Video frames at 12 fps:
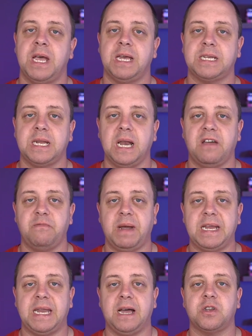I still have
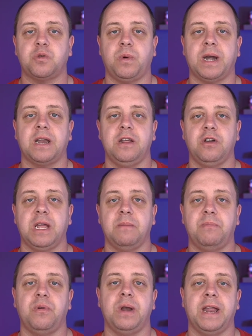my doubts whether you
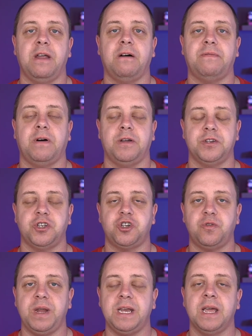can pull that off on the
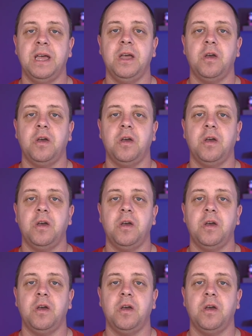street